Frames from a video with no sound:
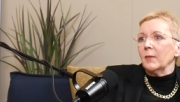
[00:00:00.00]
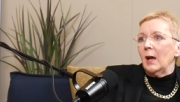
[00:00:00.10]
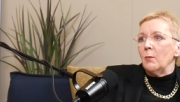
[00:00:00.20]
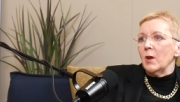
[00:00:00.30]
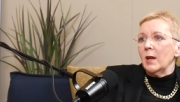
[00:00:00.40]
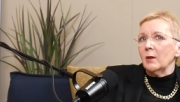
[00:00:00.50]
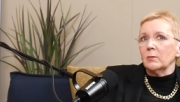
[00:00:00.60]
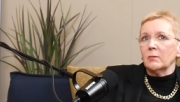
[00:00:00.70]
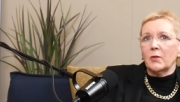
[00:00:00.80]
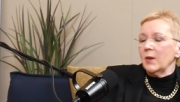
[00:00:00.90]
And
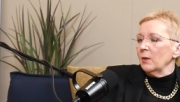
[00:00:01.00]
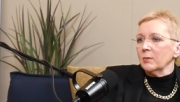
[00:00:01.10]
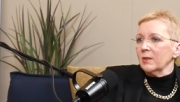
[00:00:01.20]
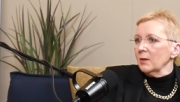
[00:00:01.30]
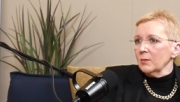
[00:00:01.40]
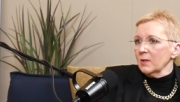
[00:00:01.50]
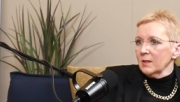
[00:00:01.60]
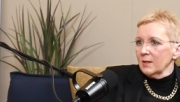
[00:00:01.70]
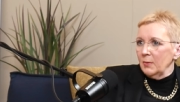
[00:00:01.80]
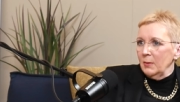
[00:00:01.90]
we've helped
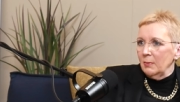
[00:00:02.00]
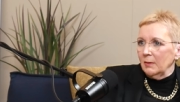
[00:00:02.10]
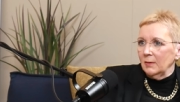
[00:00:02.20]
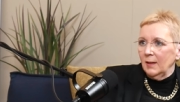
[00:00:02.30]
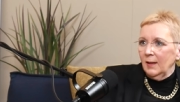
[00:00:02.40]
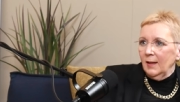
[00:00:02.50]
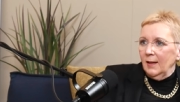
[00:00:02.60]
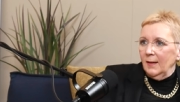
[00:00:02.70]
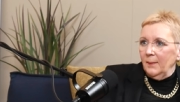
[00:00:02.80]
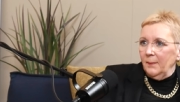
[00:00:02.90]
thousands of people. So you work
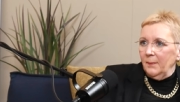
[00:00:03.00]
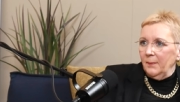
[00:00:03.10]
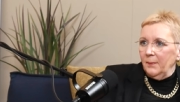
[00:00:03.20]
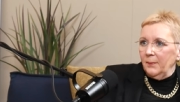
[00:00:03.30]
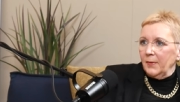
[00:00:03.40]
together with her?